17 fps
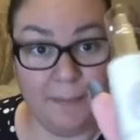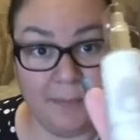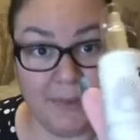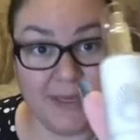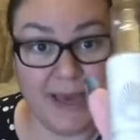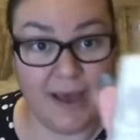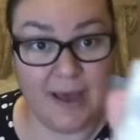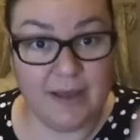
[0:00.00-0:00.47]

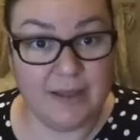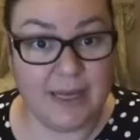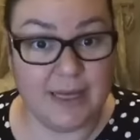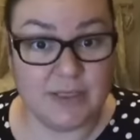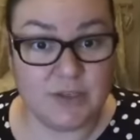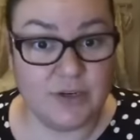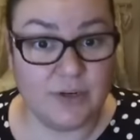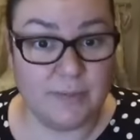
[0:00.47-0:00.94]
yeah,
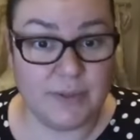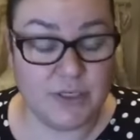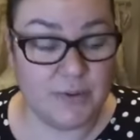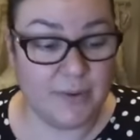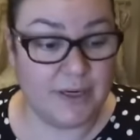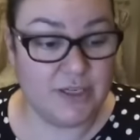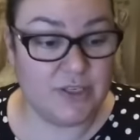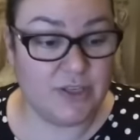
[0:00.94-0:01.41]
that's going to be
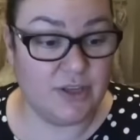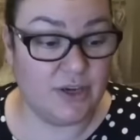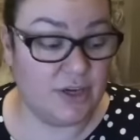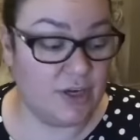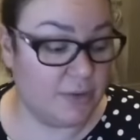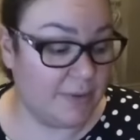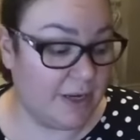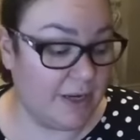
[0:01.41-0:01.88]
20 to 30
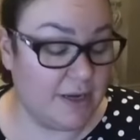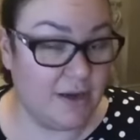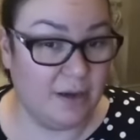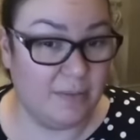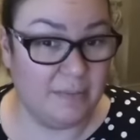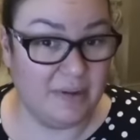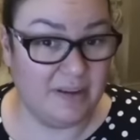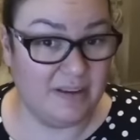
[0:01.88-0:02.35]
quid item.